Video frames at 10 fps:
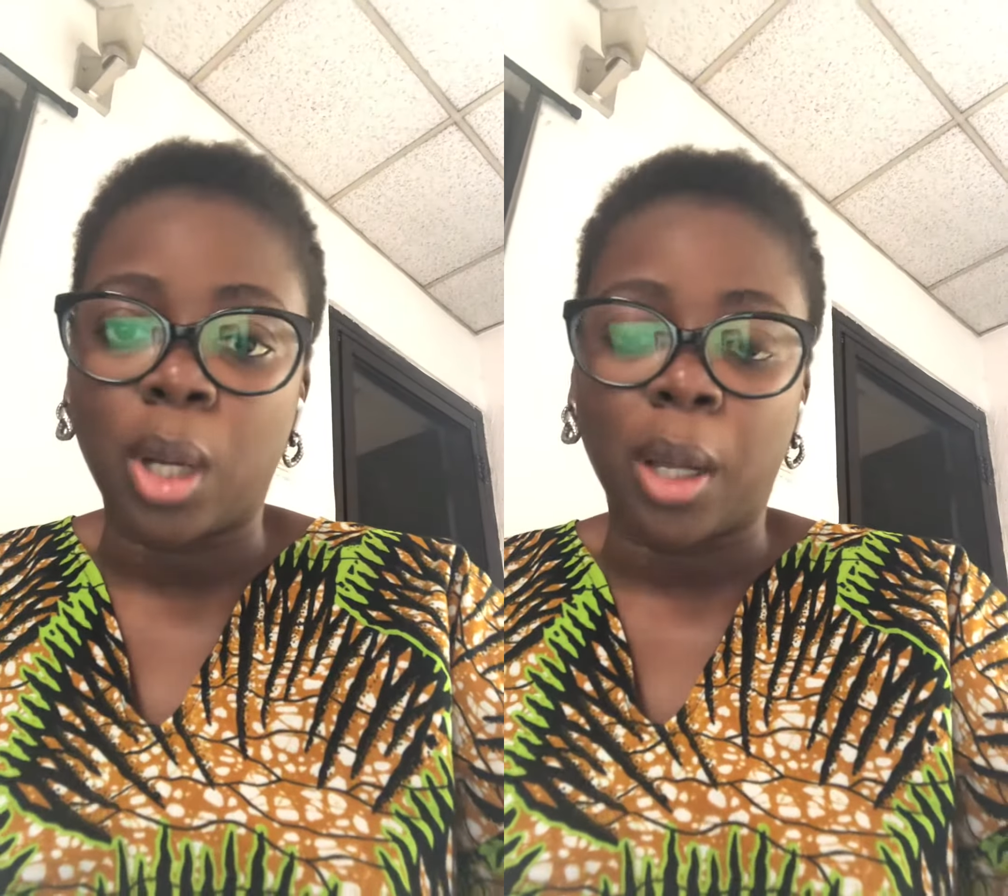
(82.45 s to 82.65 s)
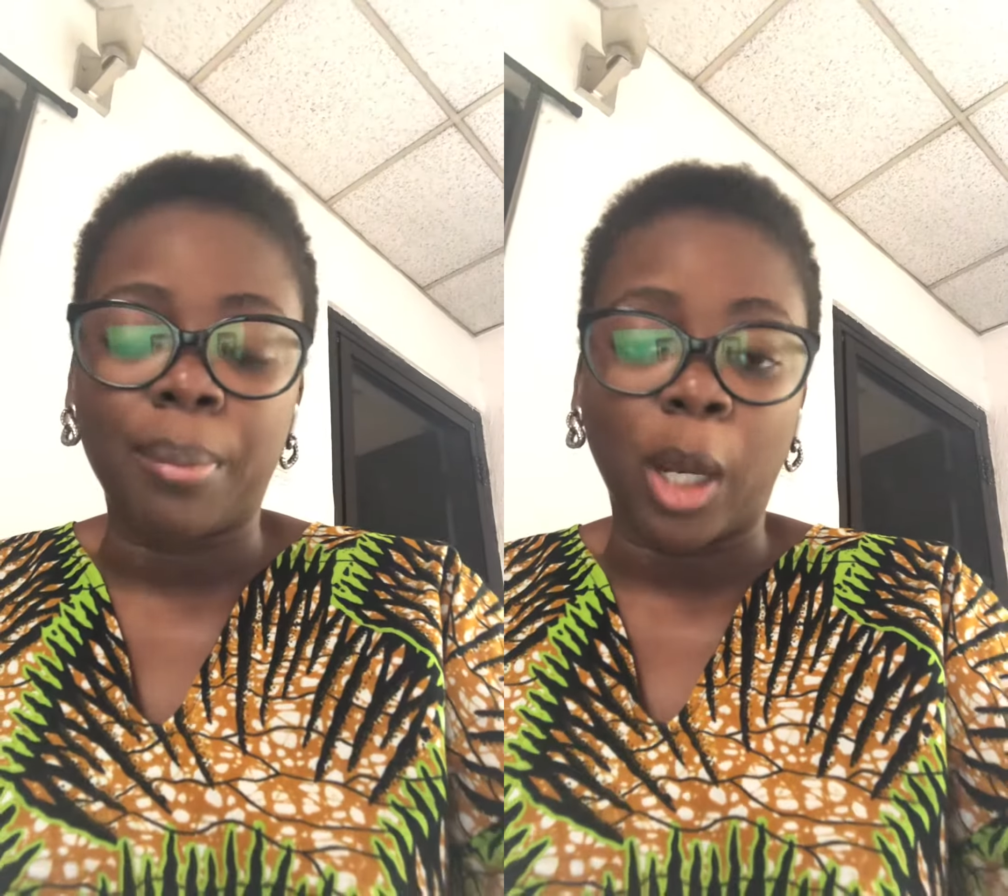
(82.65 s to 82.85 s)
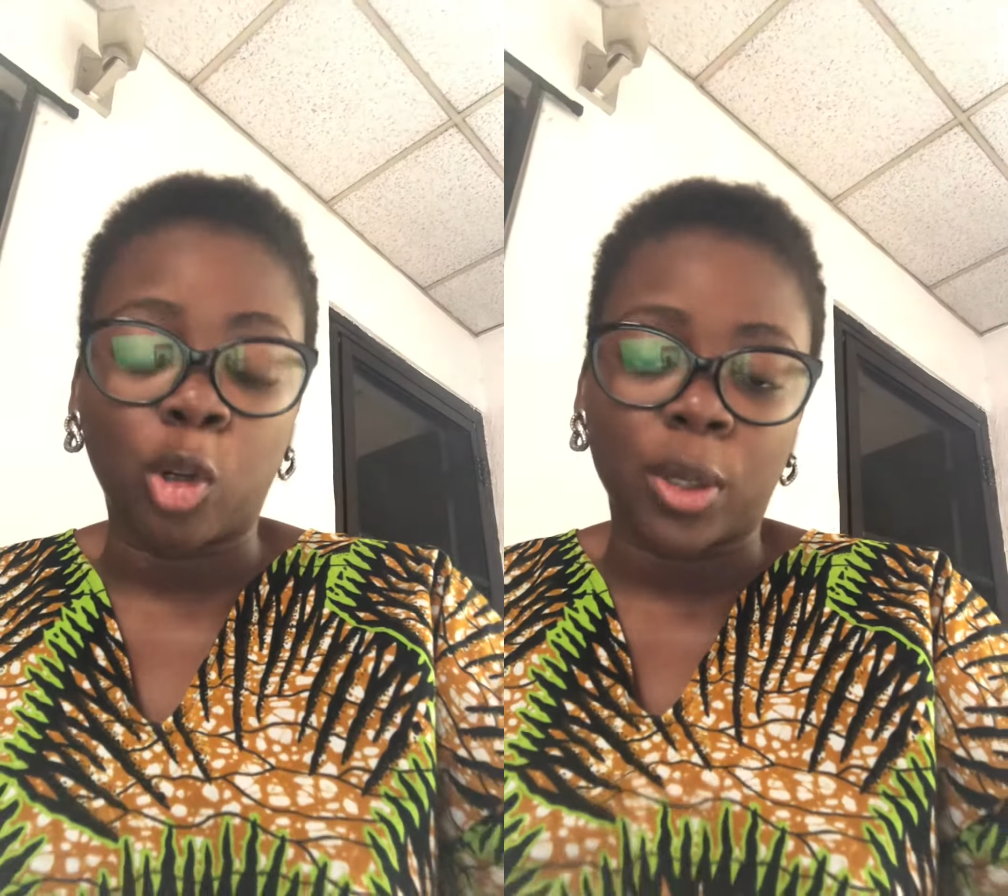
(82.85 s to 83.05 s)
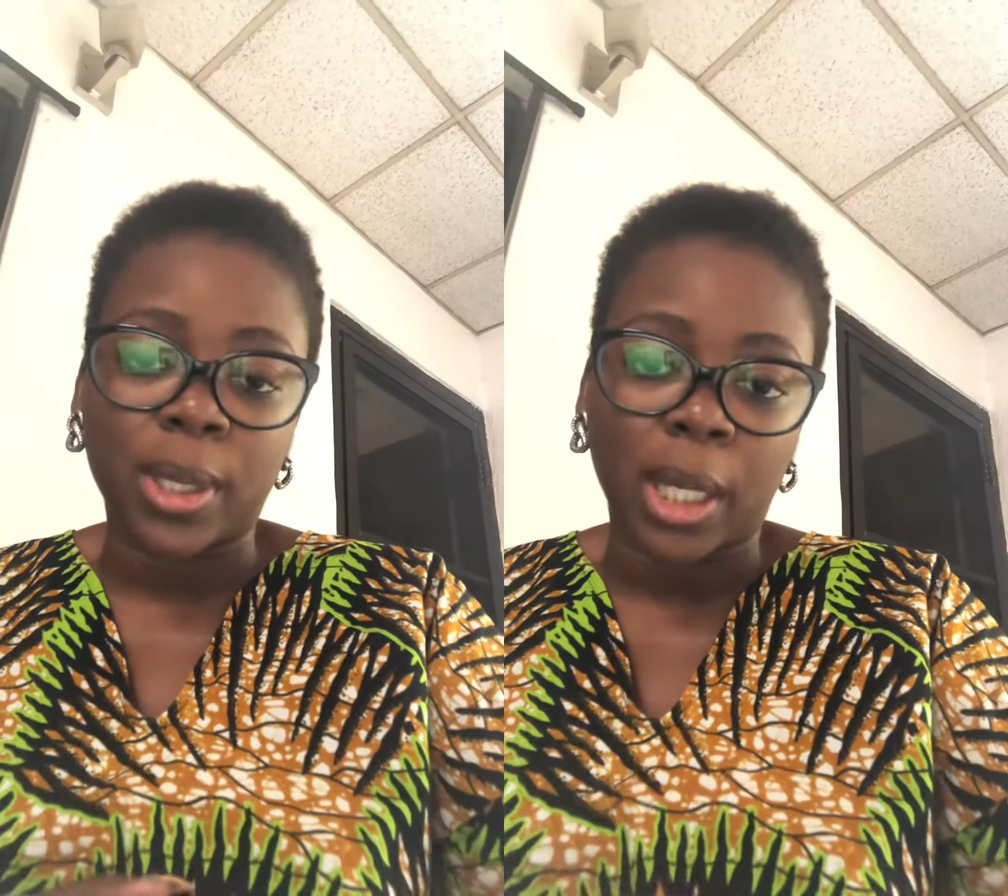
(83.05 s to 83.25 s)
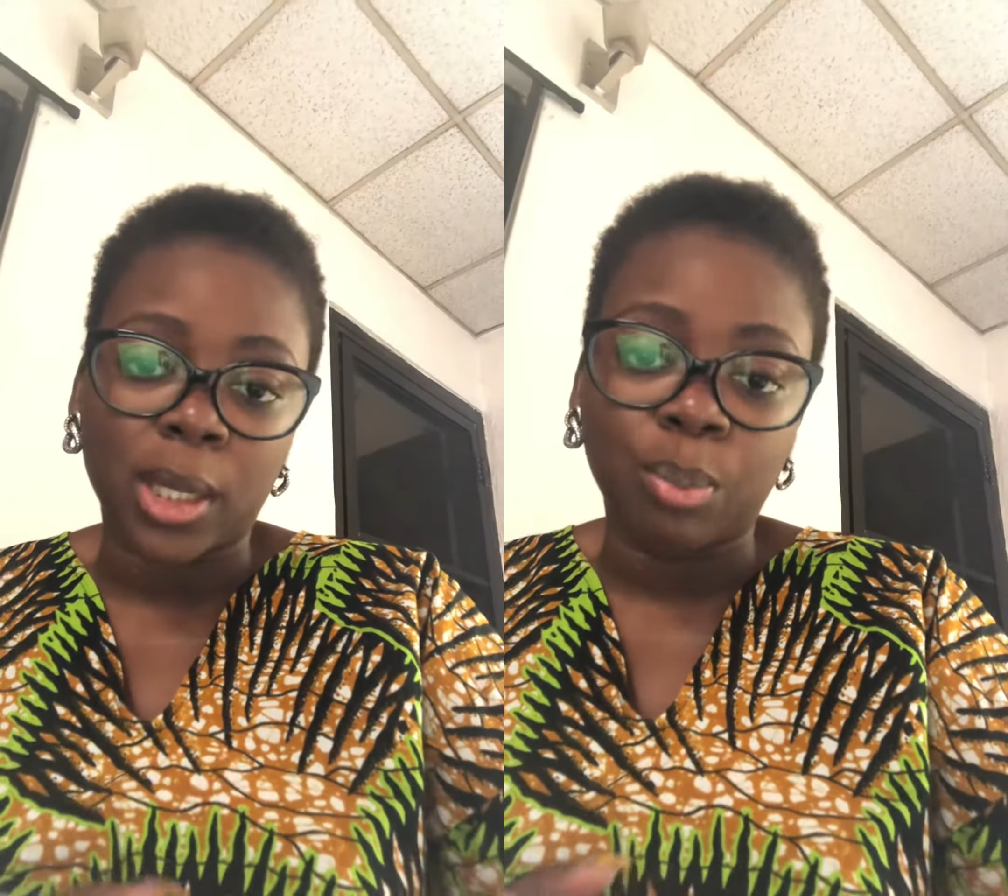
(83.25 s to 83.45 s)
across
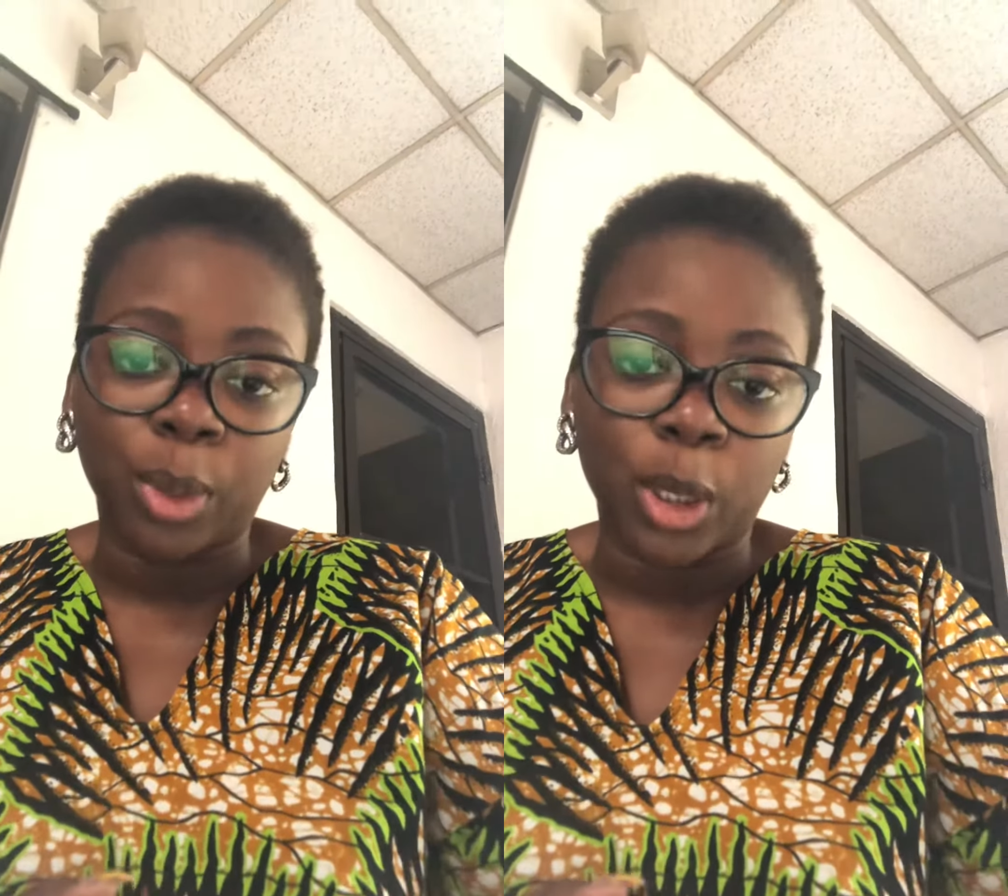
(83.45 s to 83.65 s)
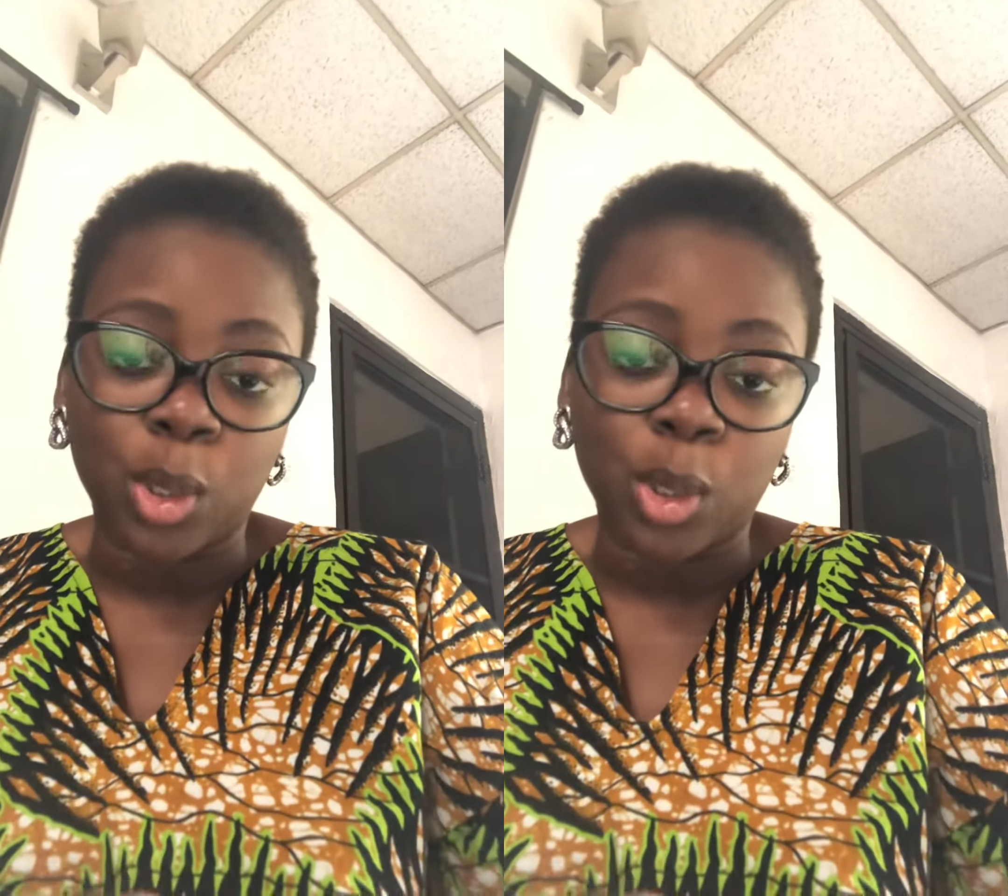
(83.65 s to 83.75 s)
getting blood